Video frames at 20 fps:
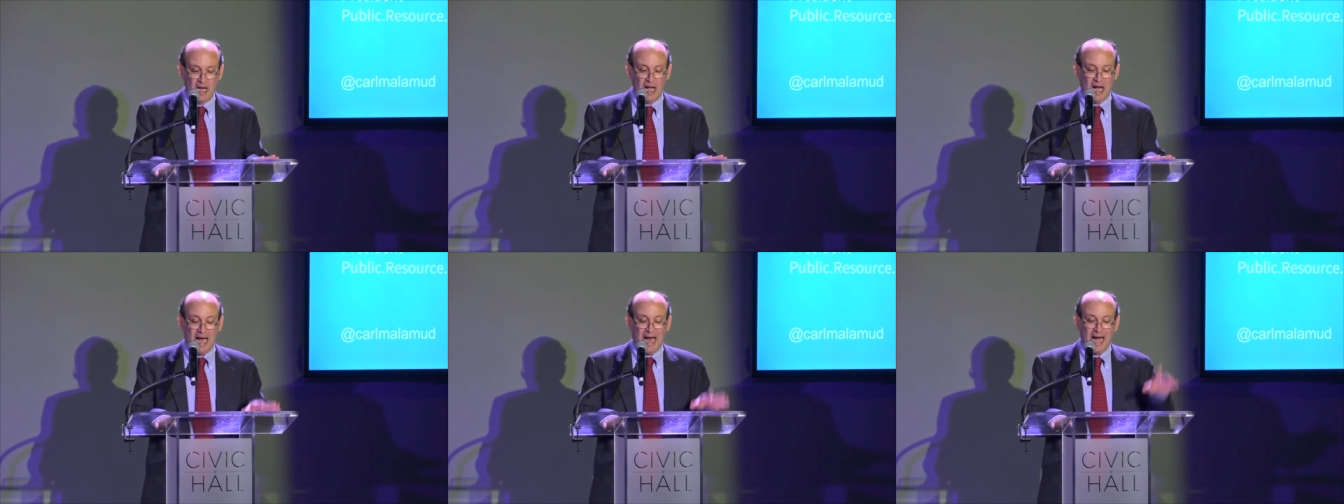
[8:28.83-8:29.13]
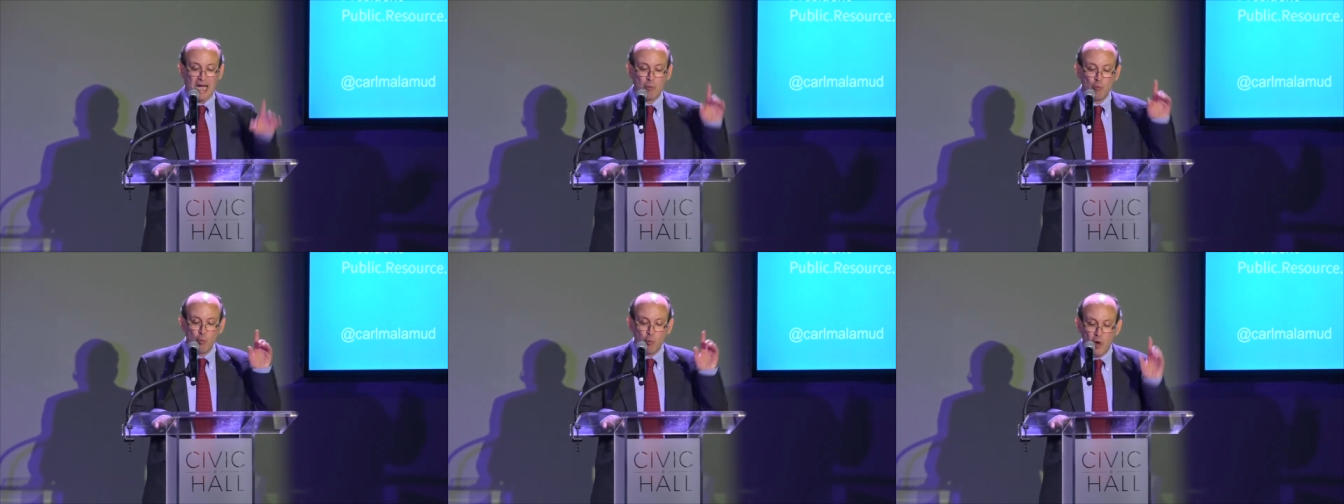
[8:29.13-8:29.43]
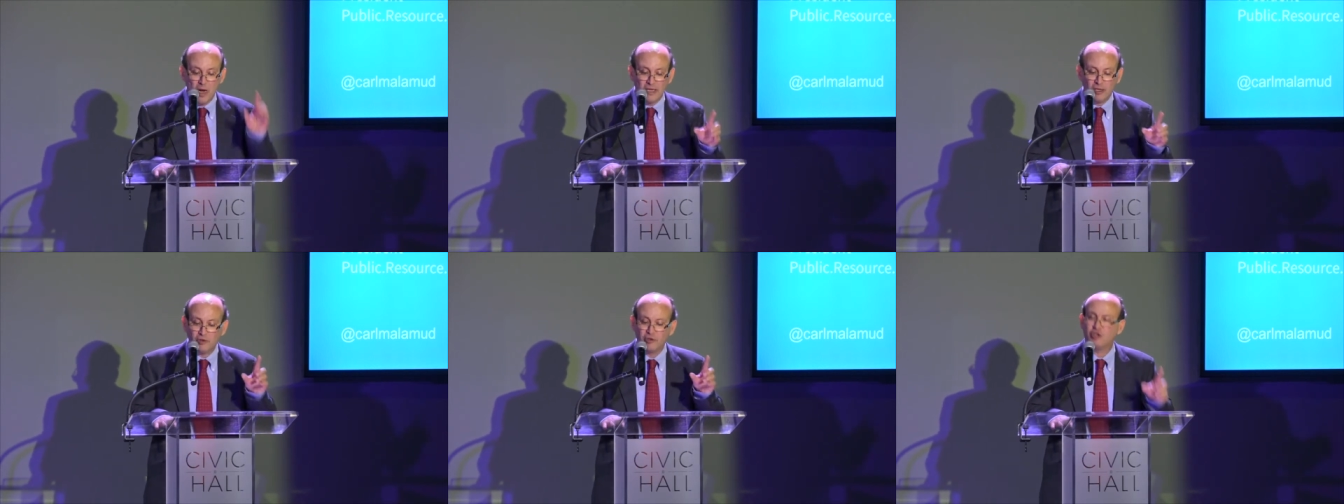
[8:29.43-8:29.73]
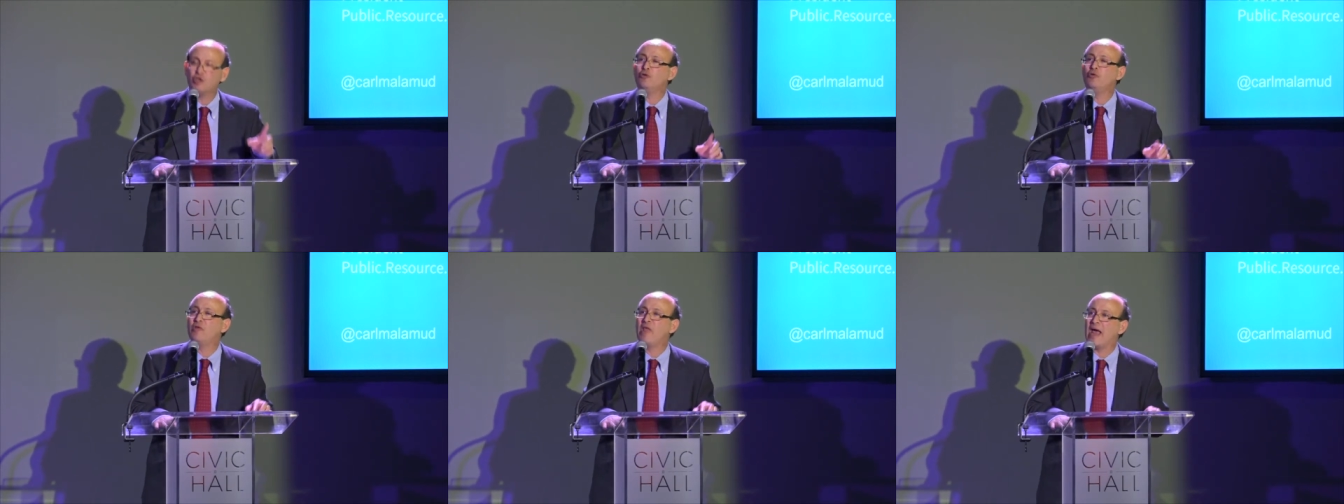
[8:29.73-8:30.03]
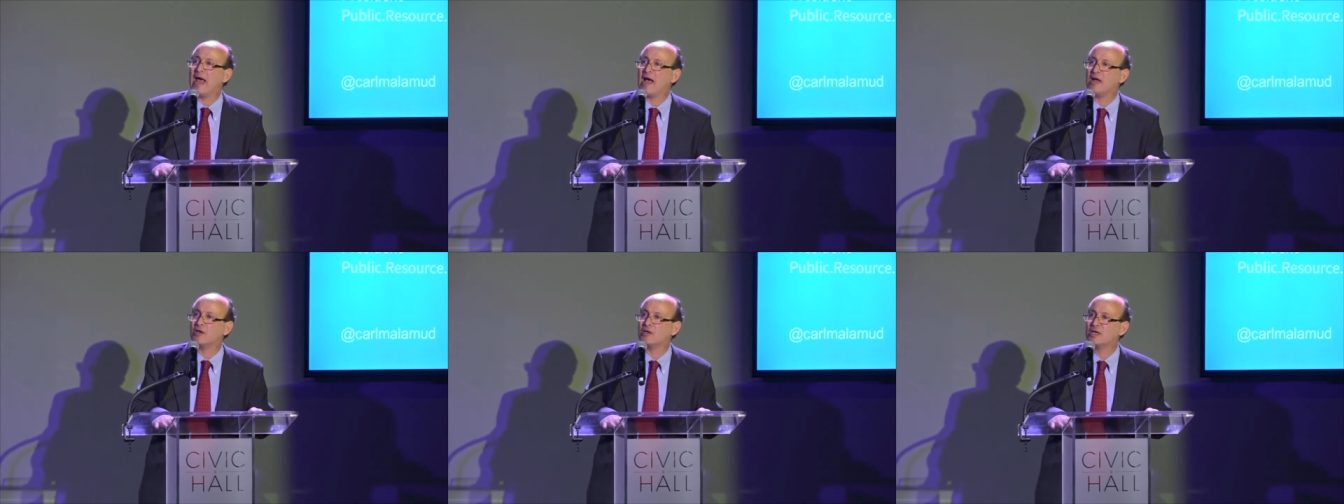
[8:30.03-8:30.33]
I will do
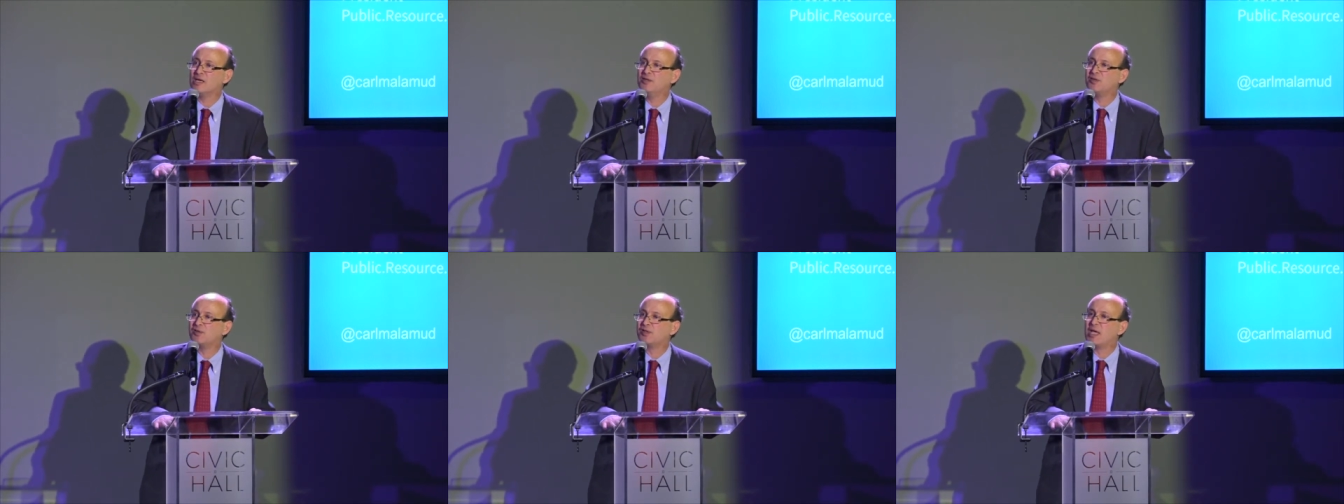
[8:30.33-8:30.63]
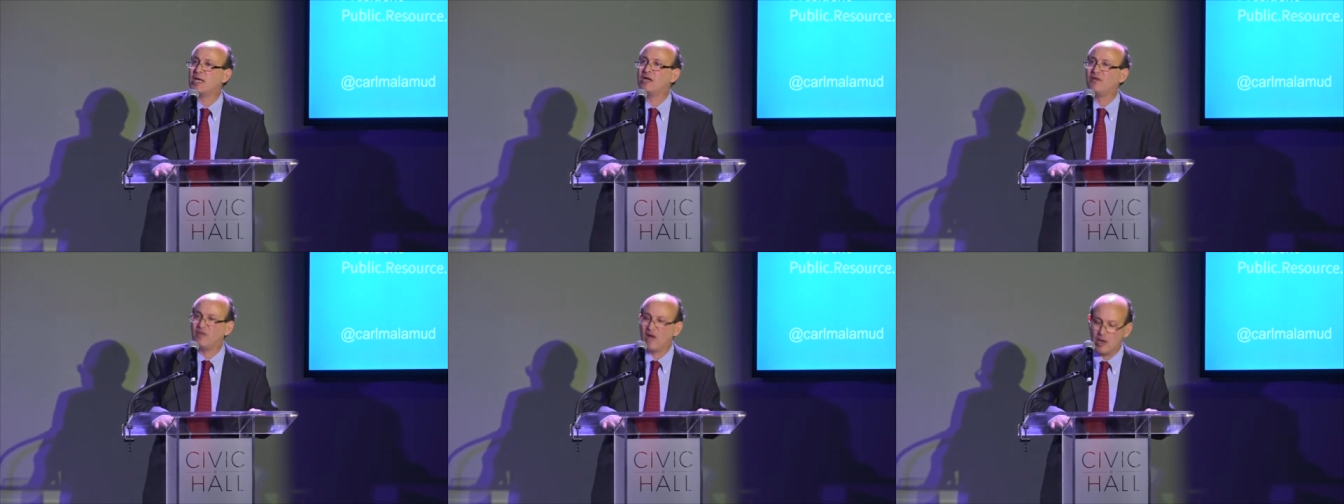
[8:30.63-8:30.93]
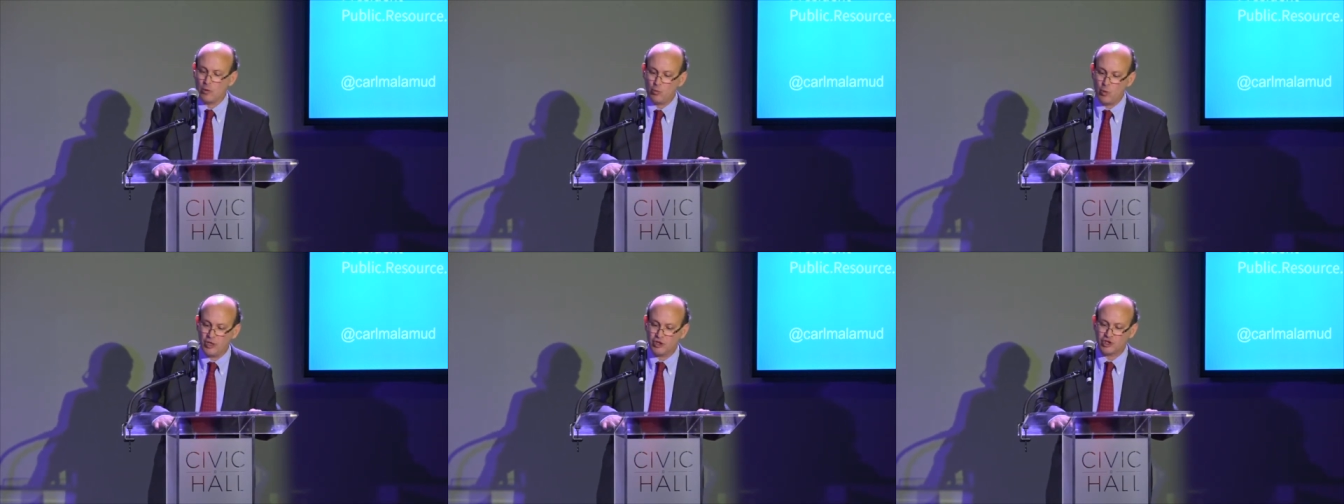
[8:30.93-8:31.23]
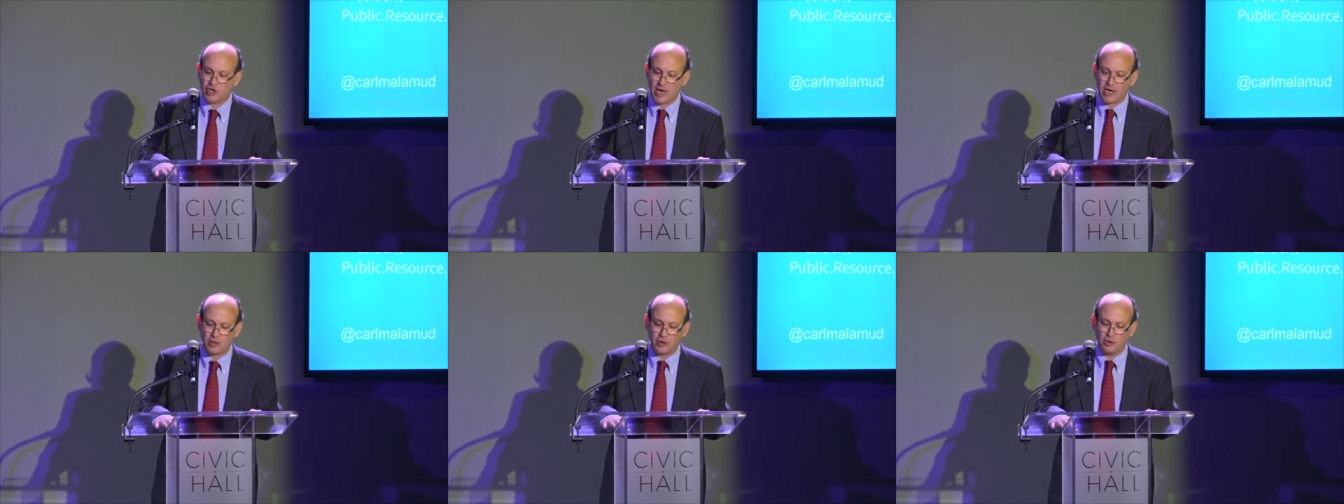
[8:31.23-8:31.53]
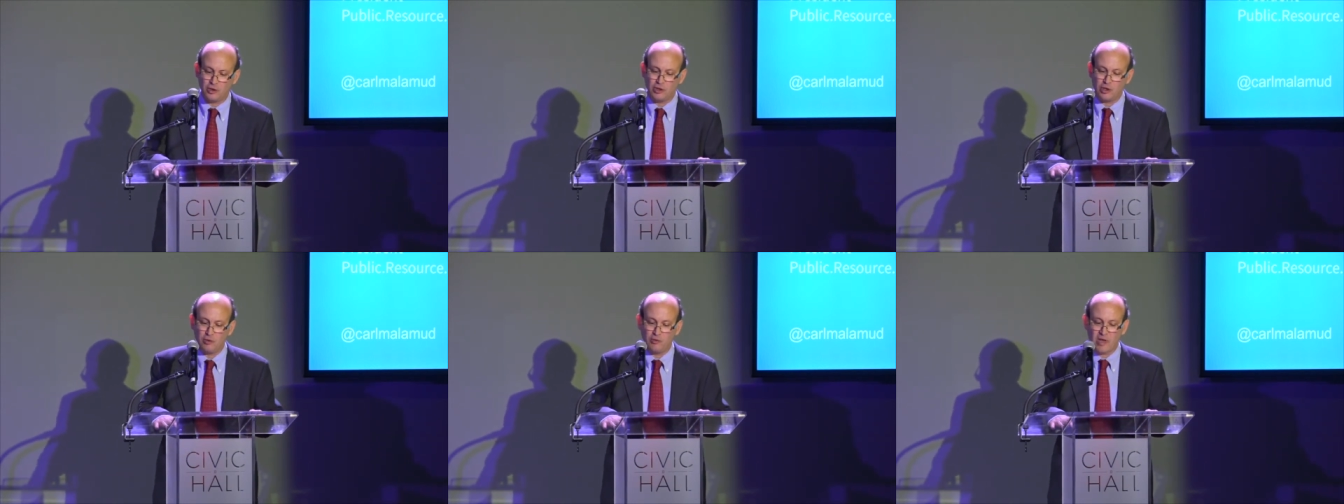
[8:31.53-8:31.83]
that, instead of I wish I
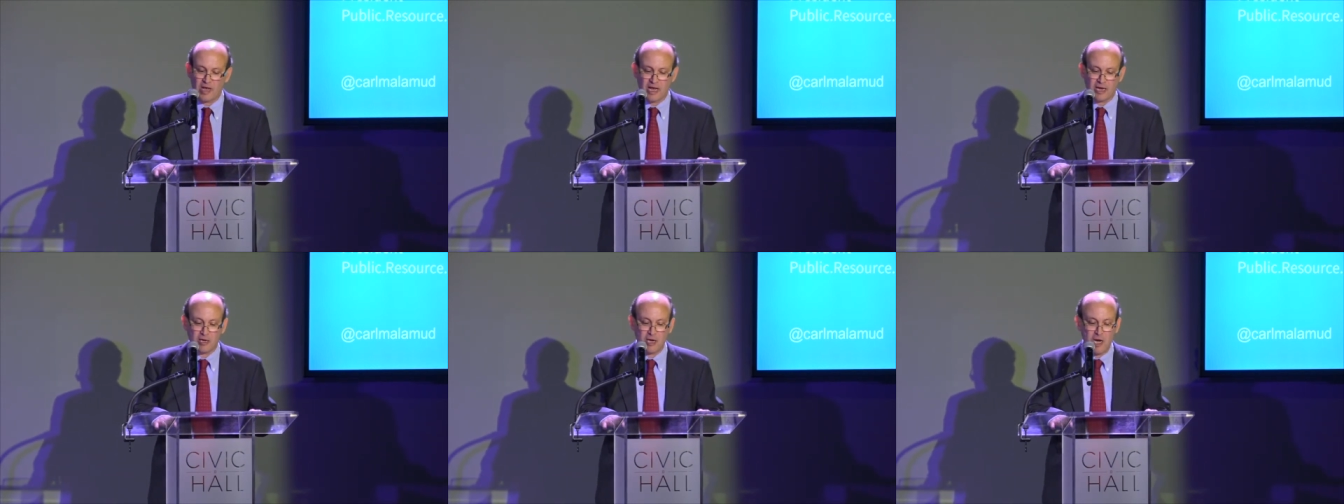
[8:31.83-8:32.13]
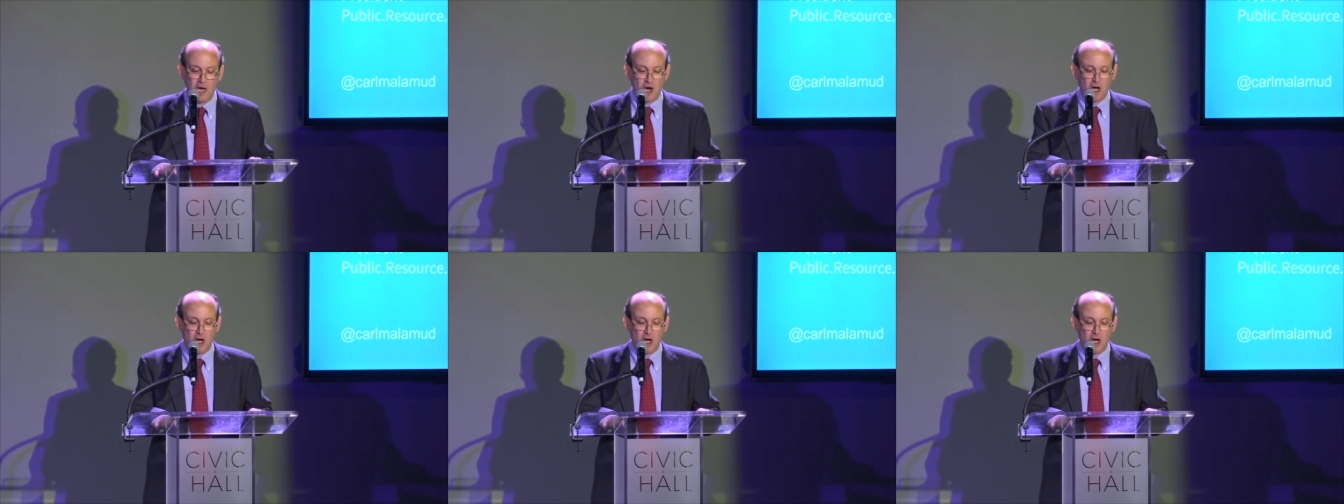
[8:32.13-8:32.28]
could do that.